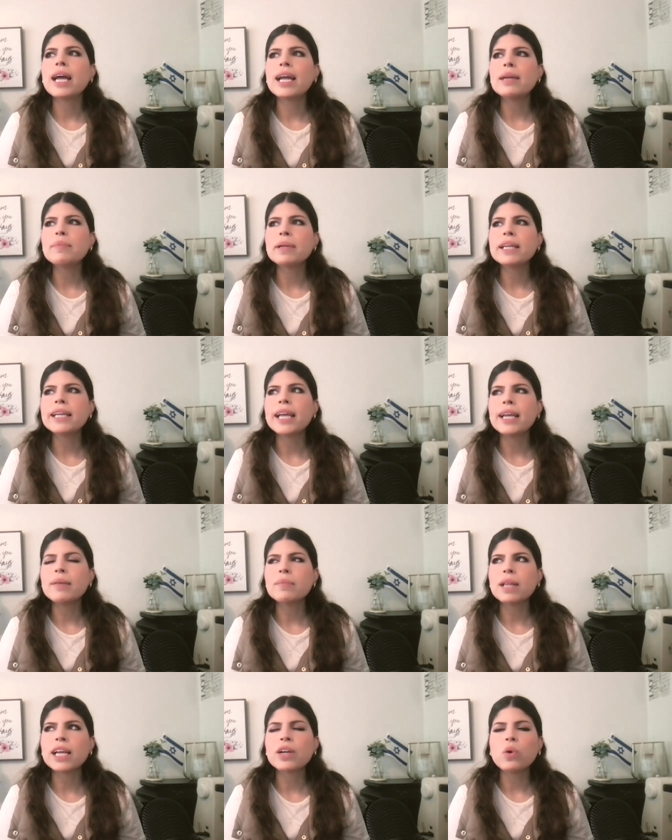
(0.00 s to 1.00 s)
I
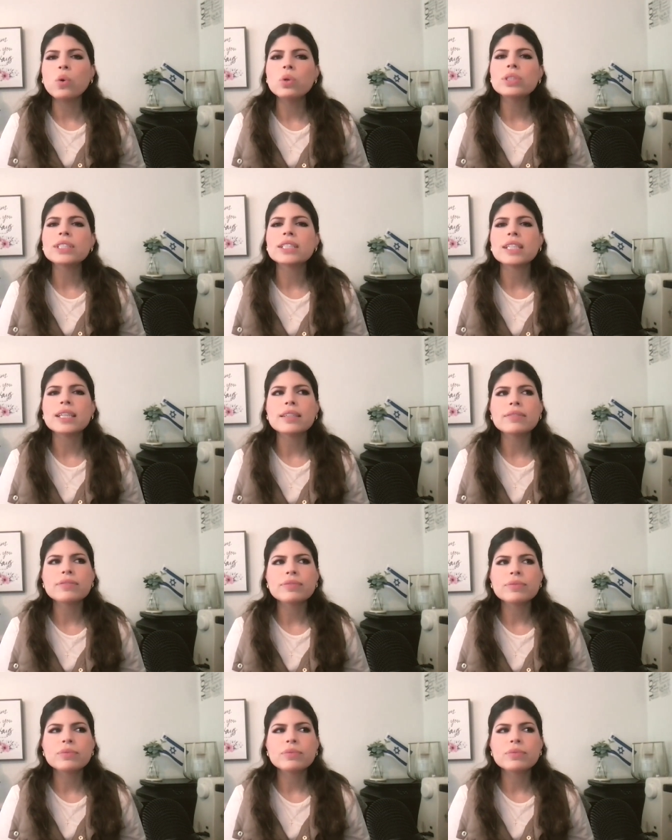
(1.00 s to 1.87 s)
became like old enough,